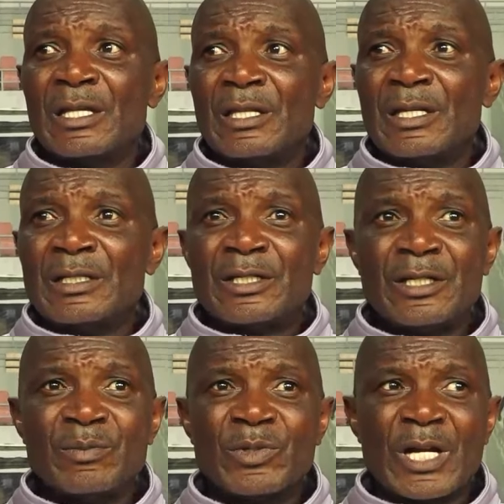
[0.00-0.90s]
the
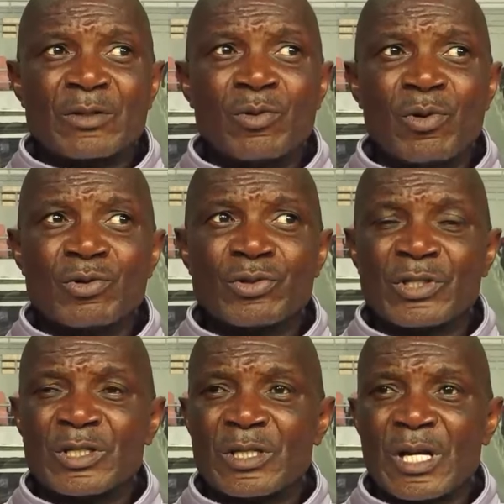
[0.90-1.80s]
team that
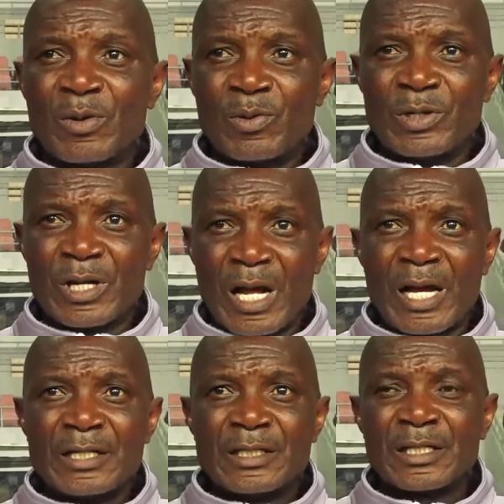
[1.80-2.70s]
goes on
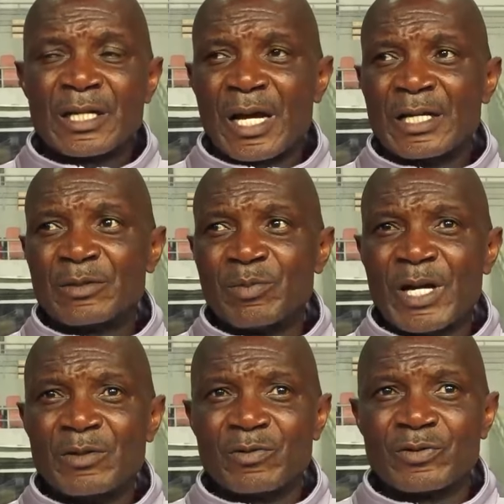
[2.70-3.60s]
right
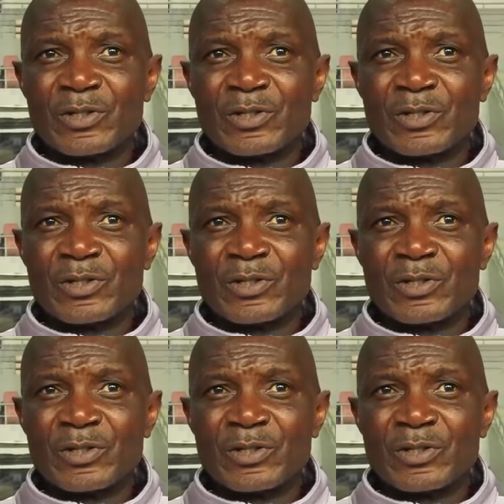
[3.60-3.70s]
mind